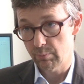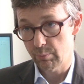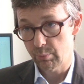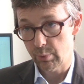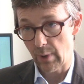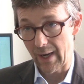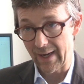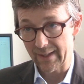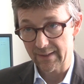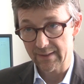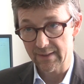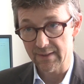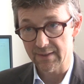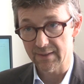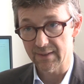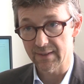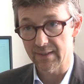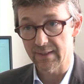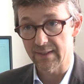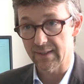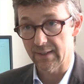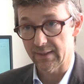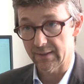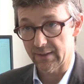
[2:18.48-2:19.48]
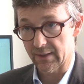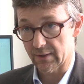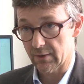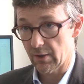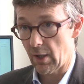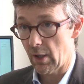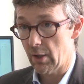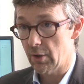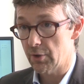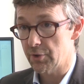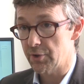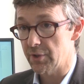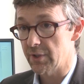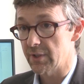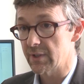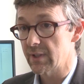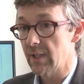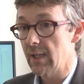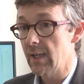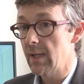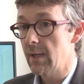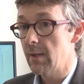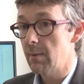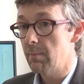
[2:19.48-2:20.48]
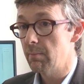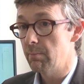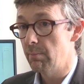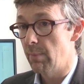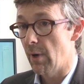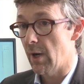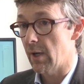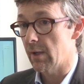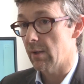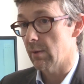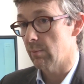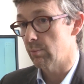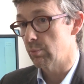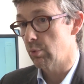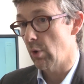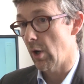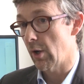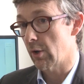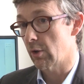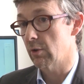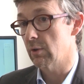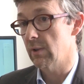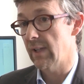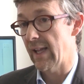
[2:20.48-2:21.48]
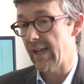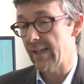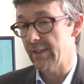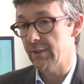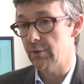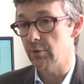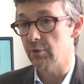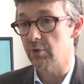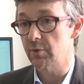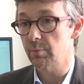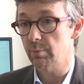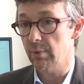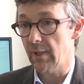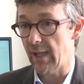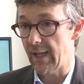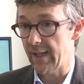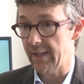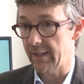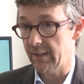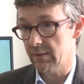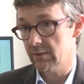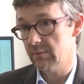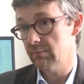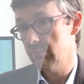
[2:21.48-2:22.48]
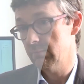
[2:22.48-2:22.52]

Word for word: practices and technologies, but a broader land use planning.